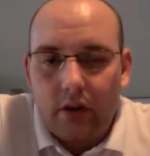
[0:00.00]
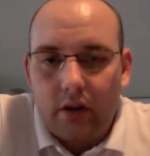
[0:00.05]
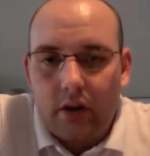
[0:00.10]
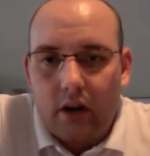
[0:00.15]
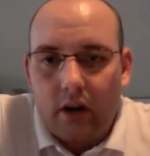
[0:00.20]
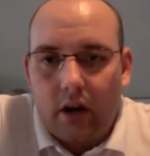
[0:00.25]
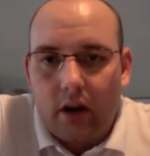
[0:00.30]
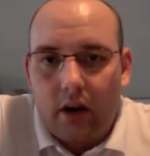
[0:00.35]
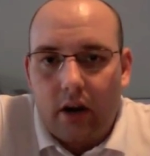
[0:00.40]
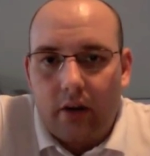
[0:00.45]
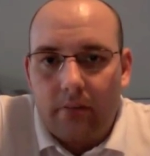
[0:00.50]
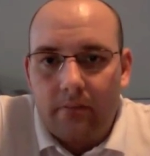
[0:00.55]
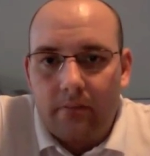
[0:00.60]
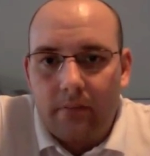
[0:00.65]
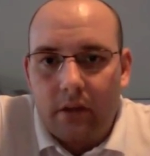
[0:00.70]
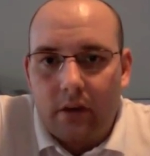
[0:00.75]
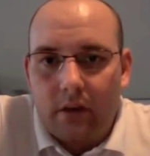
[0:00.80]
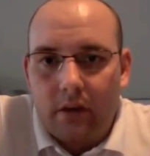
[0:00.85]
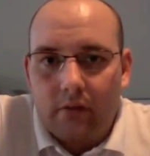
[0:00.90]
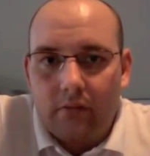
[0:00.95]

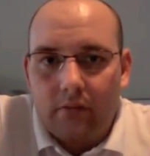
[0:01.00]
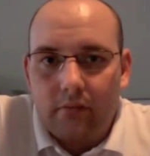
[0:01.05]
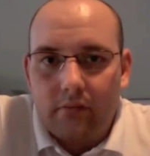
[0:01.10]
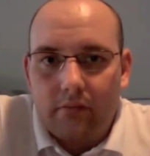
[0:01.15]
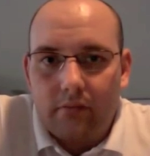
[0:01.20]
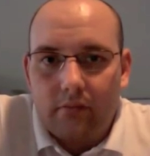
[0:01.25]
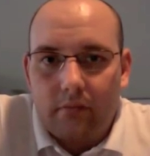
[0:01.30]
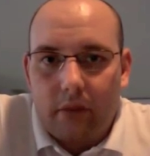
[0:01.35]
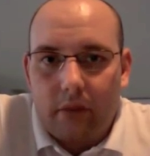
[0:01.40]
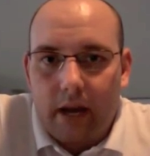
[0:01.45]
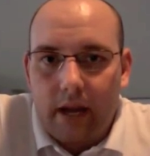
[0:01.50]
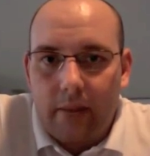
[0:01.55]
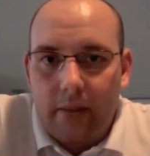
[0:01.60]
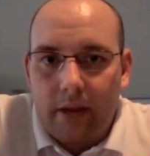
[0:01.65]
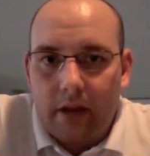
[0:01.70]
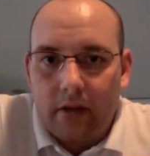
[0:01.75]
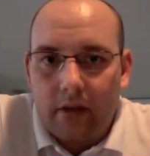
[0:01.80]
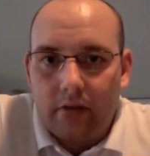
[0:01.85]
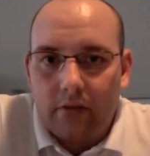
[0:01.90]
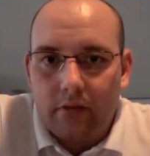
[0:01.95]
my
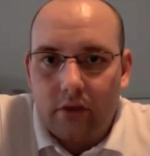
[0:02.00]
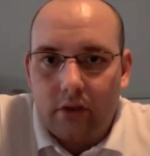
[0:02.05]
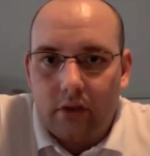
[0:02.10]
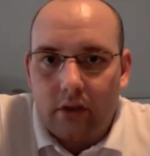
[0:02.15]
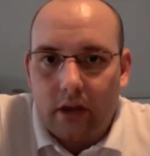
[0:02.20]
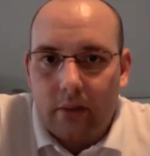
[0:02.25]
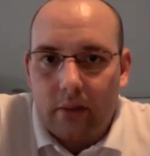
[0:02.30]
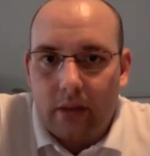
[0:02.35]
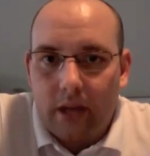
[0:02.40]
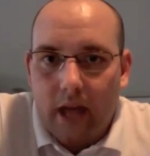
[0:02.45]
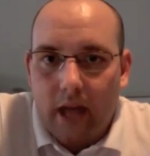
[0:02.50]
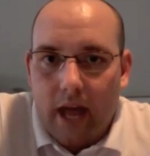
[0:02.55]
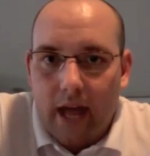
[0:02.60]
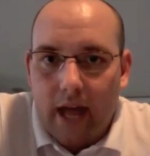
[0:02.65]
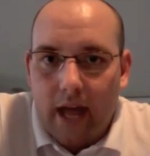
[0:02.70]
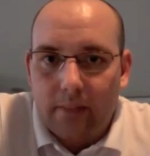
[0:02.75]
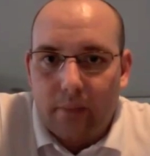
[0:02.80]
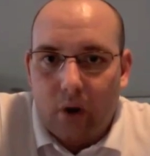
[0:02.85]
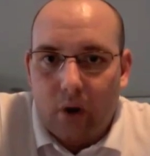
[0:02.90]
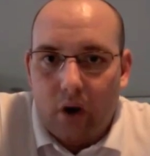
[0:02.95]
email, you can get me
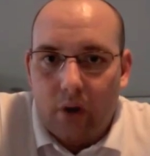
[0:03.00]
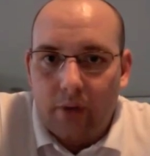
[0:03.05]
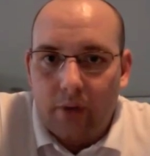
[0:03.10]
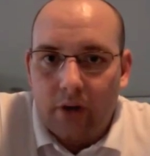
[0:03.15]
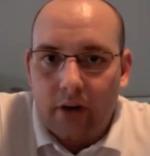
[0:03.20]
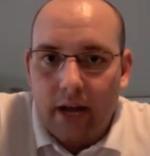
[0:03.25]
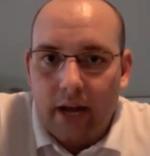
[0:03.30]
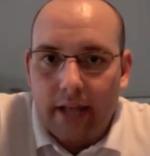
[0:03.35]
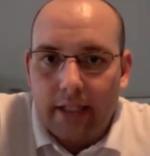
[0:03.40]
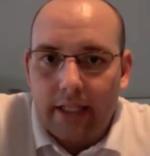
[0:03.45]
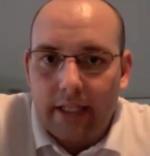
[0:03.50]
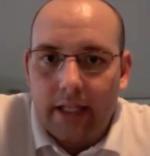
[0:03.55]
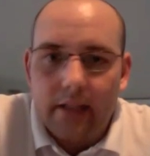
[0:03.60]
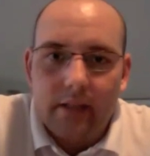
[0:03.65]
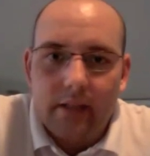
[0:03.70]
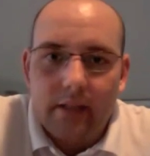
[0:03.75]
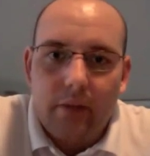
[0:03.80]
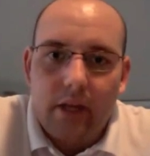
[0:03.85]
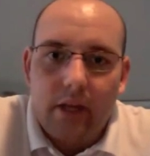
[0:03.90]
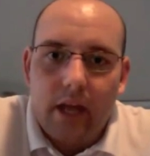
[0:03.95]
at Palmer
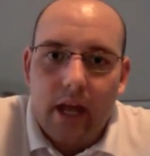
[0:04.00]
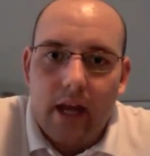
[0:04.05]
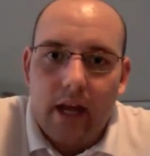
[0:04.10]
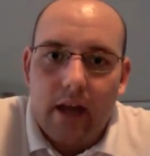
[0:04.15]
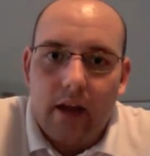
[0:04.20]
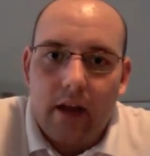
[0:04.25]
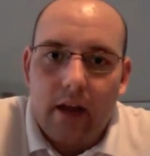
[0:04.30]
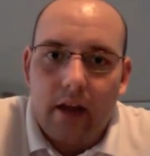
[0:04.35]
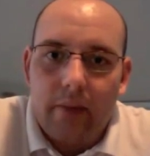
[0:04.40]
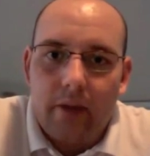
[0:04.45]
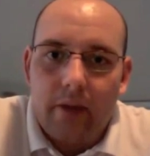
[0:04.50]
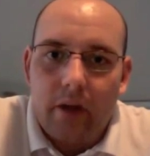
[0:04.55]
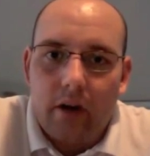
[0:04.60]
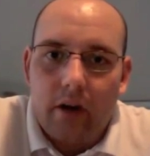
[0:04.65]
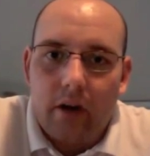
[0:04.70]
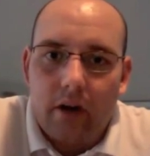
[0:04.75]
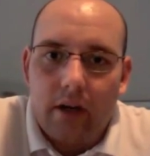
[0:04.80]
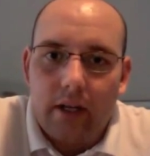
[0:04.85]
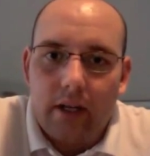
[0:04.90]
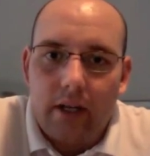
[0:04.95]
Elliott, Palmer
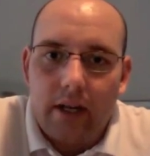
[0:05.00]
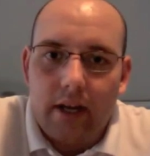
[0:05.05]
Elliott,